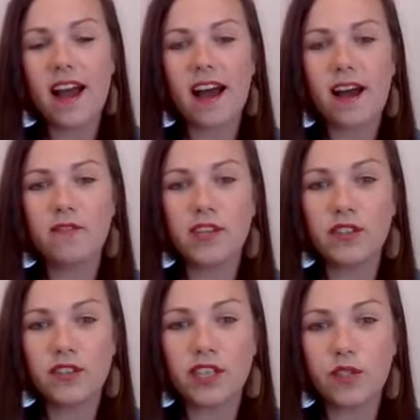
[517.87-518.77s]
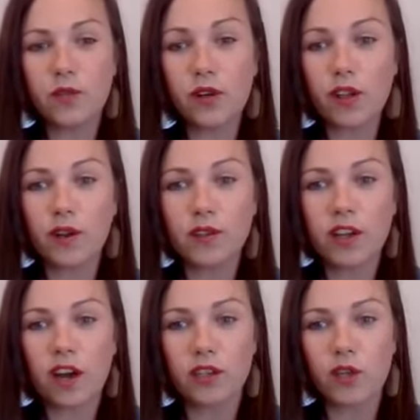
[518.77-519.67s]
Registration will close
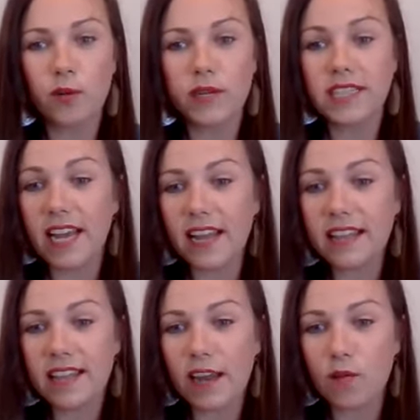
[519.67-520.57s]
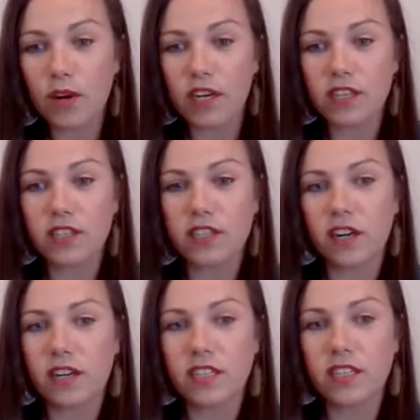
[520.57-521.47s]
October 10th, and we're going to
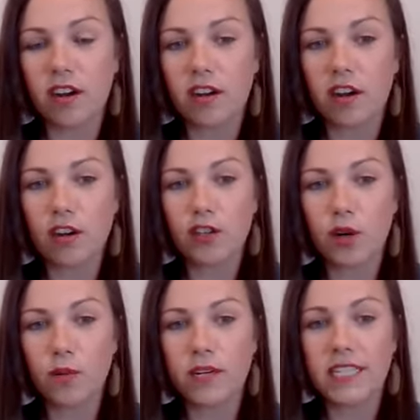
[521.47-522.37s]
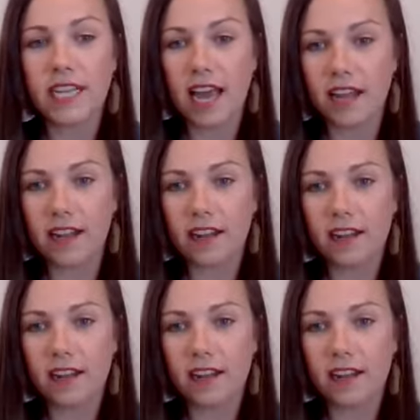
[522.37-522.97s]
start on October 10th.